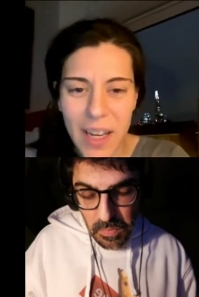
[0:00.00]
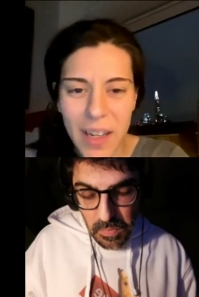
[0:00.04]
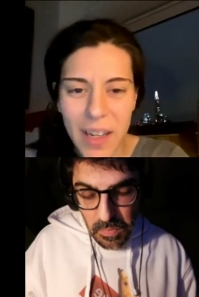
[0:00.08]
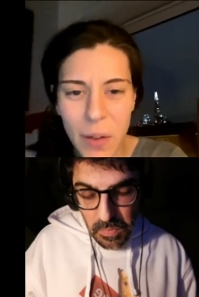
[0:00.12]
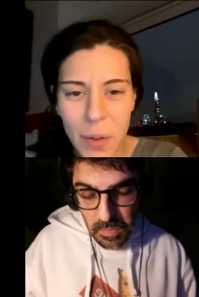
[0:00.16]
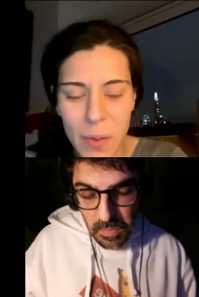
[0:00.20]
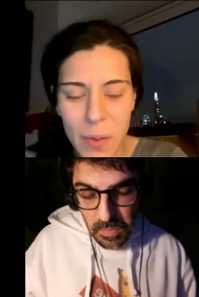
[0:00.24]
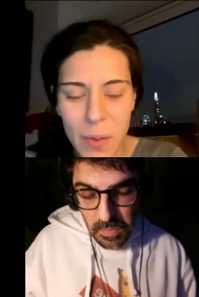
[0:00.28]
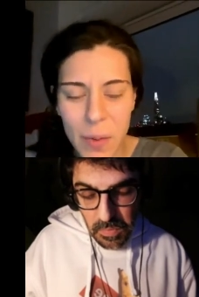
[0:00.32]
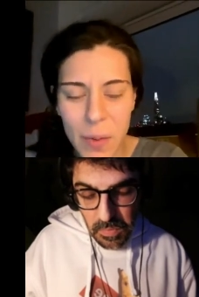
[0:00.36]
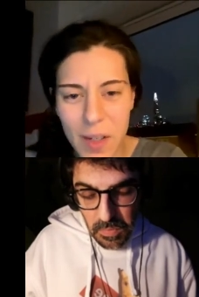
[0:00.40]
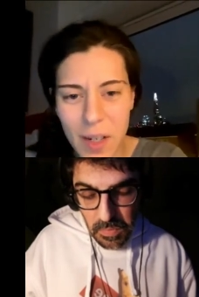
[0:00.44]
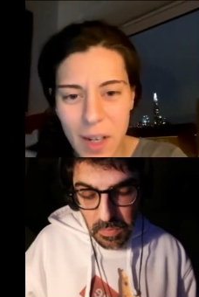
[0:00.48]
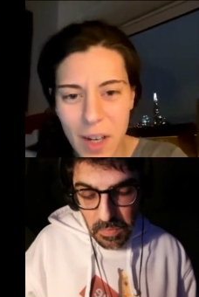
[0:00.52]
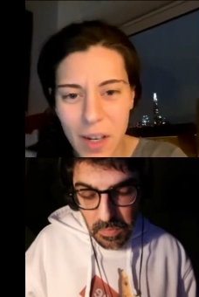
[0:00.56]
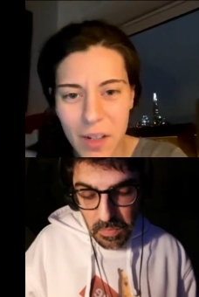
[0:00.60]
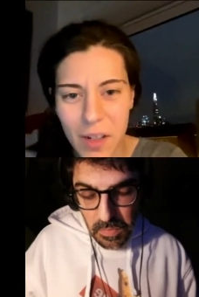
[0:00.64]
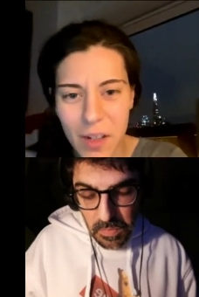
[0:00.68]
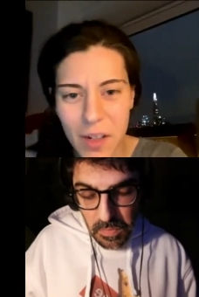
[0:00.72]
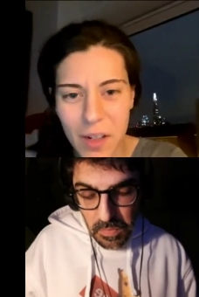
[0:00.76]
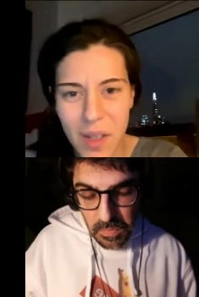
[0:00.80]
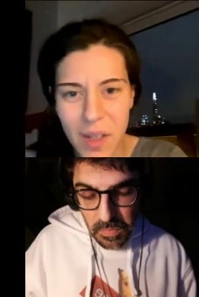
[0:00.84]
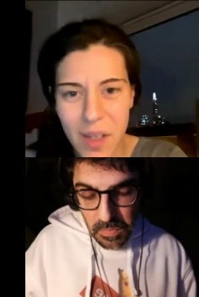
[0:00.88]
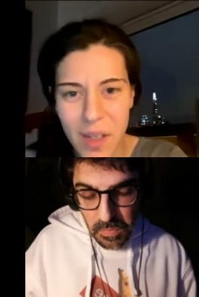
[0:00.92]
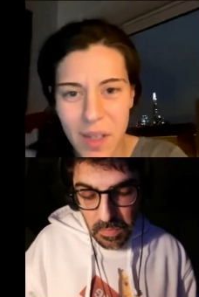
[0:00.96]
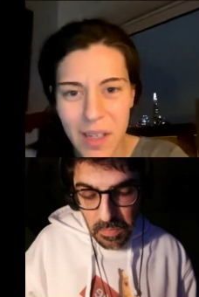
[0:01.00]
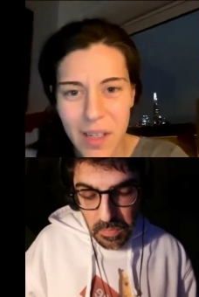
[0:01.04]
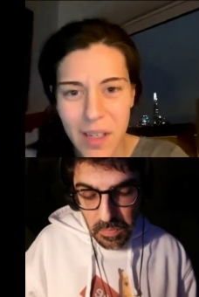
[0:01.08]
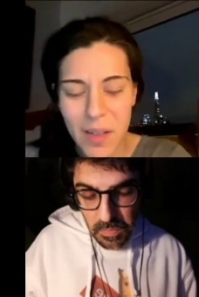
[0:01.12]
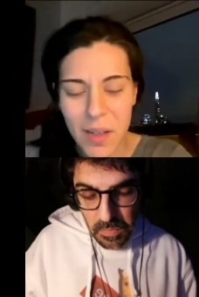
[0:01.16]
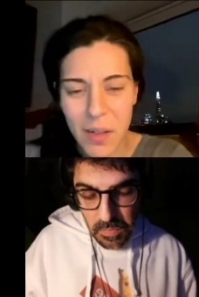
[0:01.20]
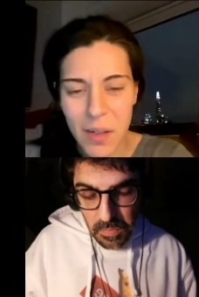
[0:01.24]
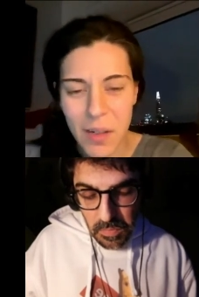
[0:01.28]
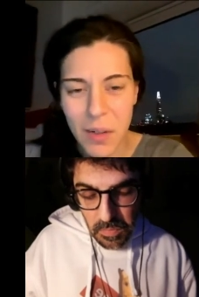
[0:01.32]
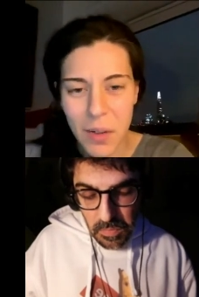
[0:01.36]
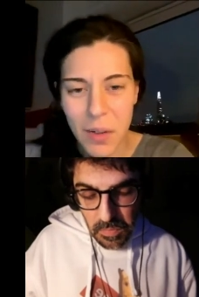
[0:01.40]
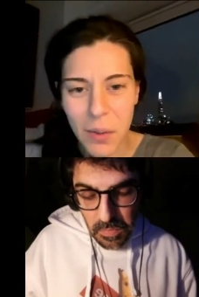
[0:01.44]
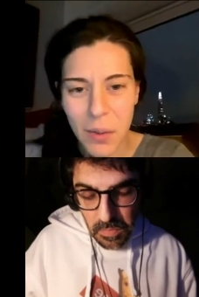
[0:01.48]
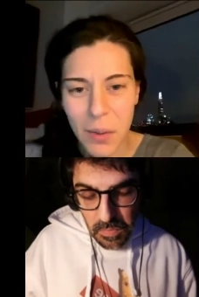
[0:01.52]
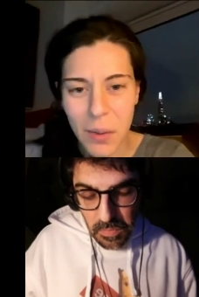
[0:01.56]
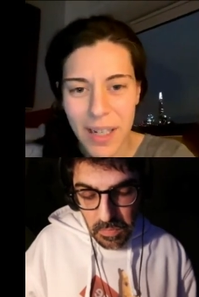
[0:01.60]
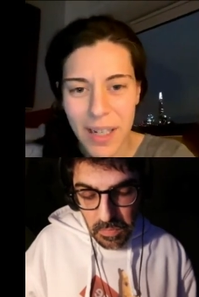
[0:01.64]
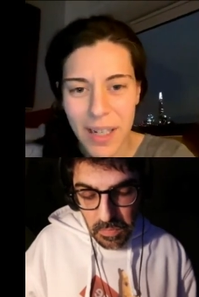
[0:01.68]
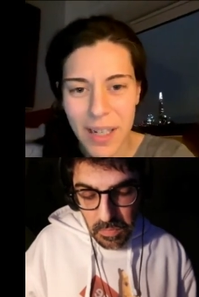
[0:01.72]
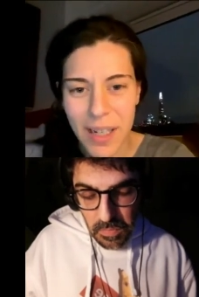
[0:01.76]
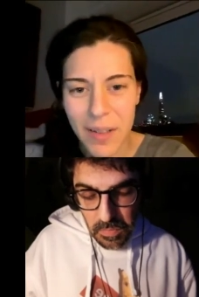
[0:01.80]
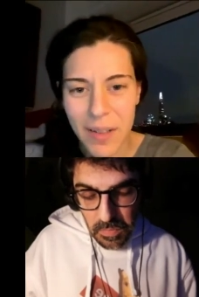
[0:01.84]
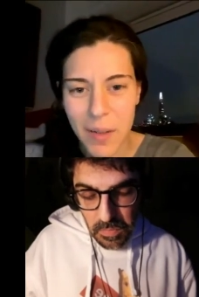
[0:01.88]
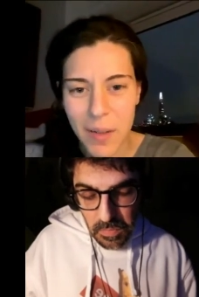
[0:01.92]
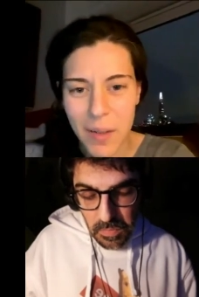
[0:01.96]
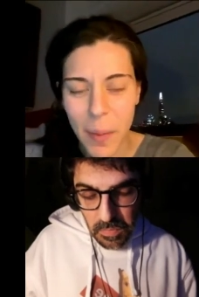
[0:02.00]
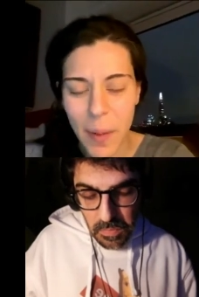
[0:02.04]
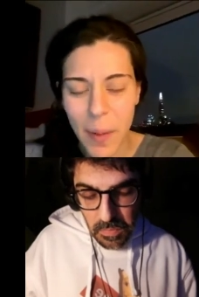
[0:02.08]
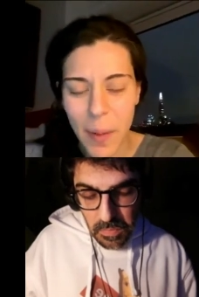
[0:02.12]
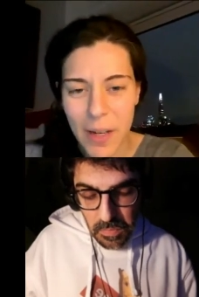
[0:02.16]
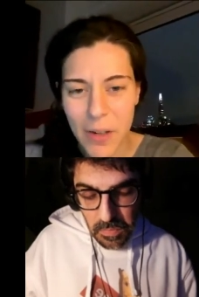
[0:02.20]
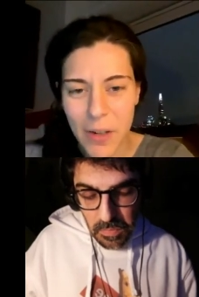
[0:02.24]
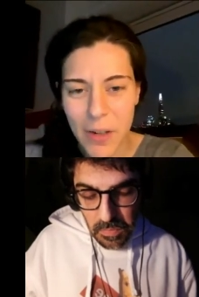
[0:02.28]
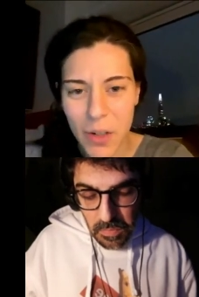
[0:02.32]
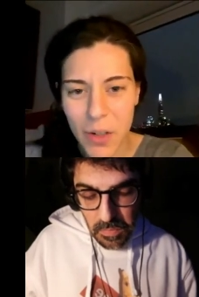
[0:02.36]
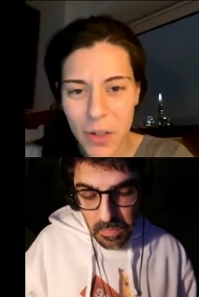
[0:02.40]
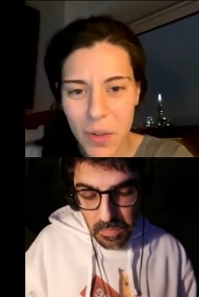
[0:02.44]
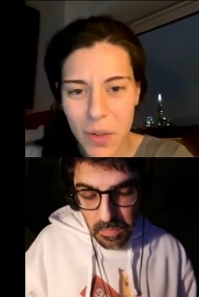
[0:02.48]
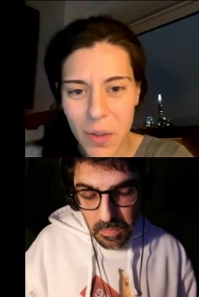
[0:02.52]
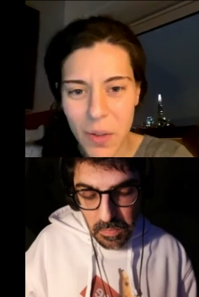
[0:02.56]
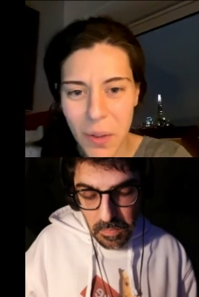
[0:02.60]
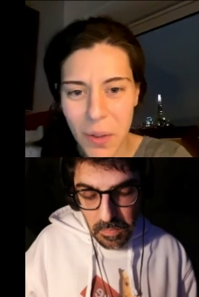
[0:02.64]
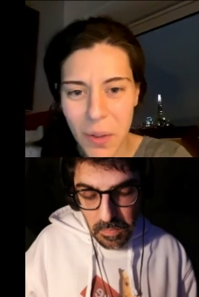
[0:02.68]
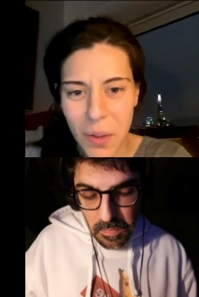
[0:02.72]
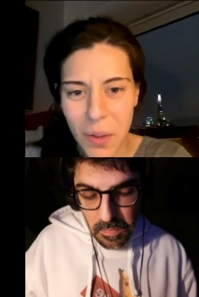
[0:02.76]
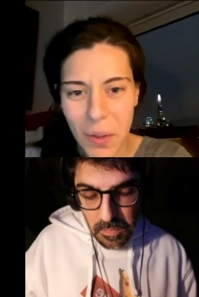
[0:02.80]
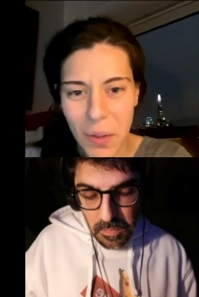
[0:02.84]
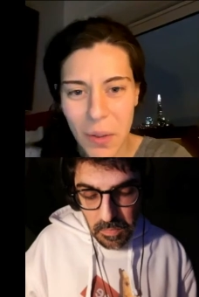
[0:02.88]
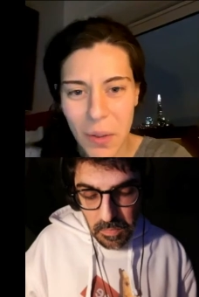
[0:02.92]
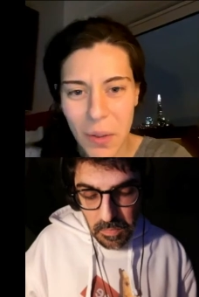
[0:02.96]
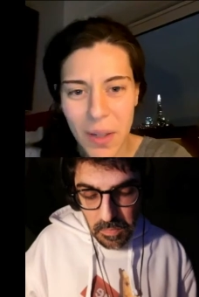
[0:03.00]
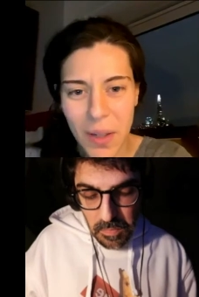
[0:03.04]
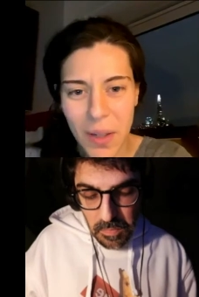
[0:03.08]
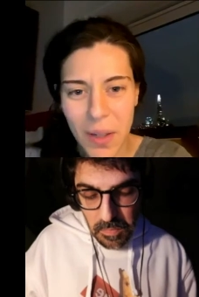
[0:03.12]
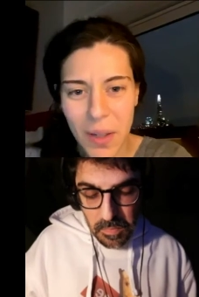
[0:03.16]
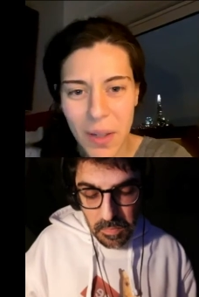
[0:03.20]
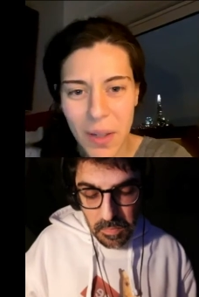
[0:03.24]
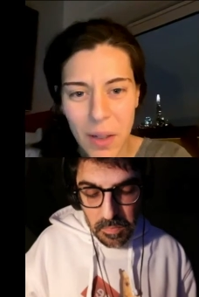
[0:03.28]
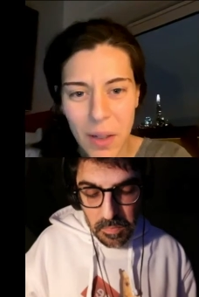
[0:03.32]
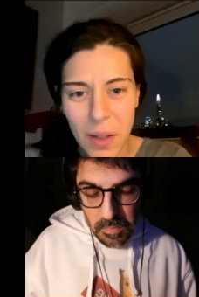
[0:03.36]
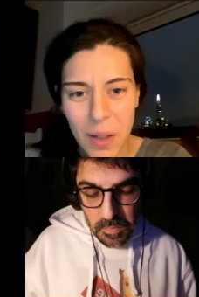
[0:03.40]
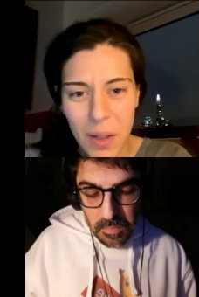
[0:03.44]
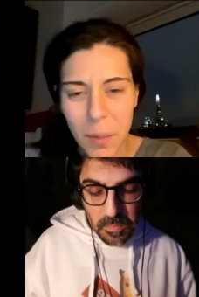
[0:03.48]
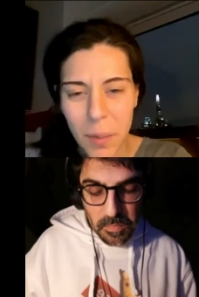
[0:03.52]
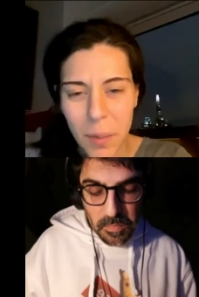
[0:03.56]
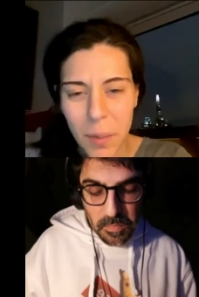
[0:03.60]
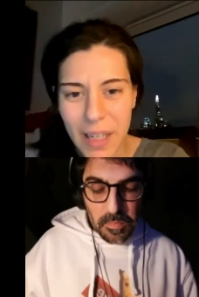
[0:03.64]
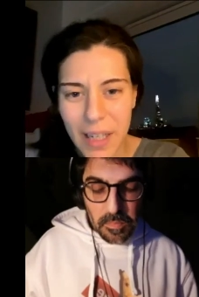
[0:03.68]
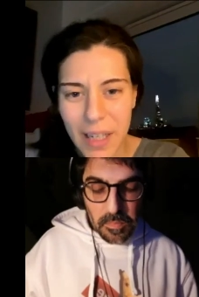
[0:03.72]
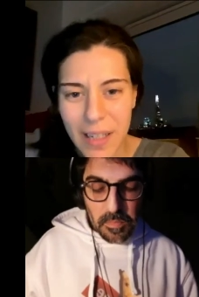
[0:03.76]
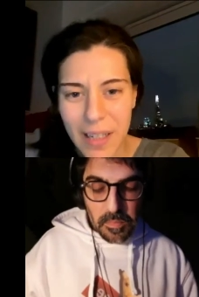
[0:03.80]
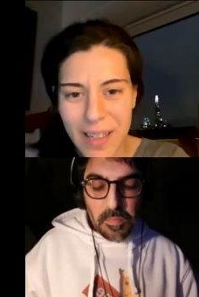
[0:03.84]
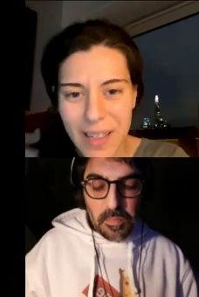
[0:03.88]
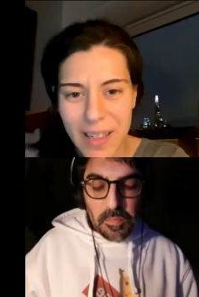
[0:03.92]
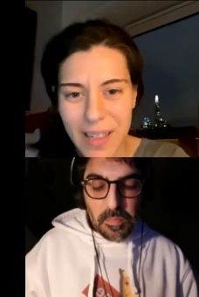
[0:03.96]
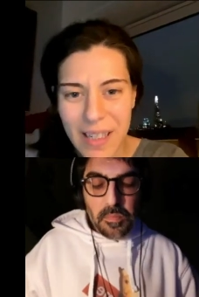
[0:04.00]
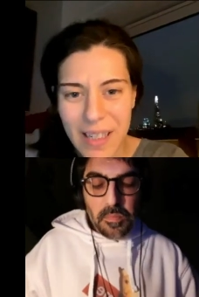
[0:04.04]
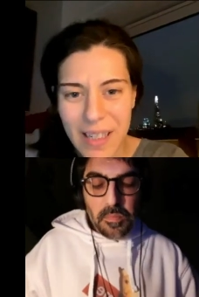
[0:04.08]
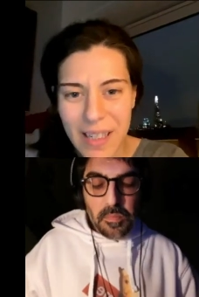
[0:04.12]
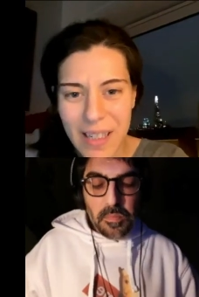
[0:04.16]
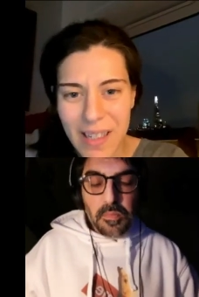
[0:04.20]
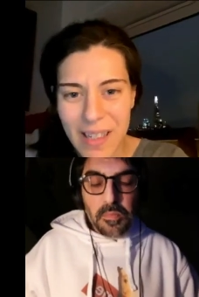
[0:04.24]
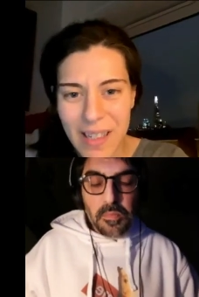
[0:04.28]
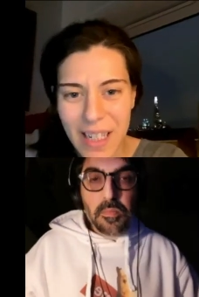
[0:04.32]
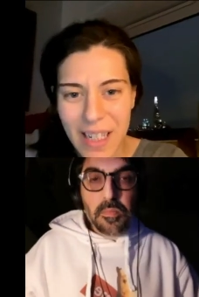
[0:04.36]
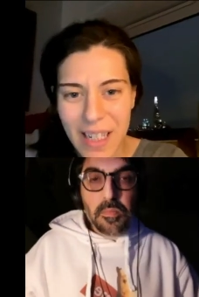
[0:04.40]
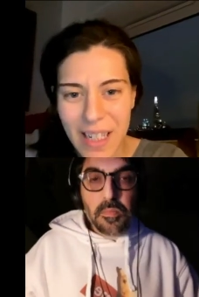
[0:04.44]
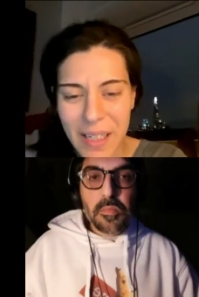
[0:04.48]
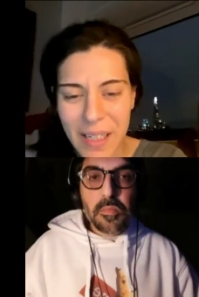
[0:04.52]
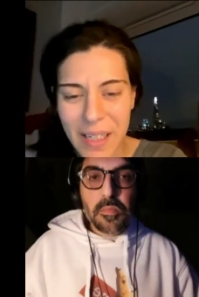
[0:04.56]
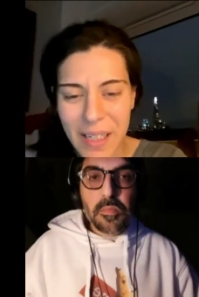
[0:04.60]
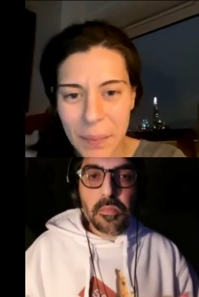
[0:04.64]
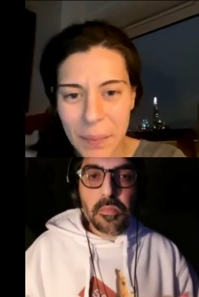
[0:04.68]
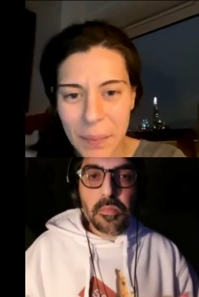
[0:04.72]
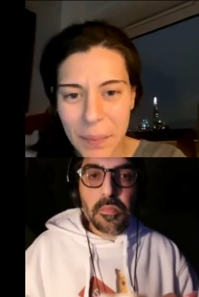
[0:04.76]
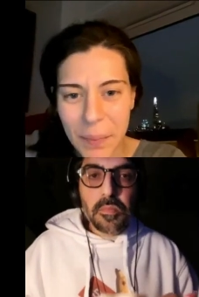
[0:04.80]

Speaker 1: who's an artist who I had the pleasure to meet and see um,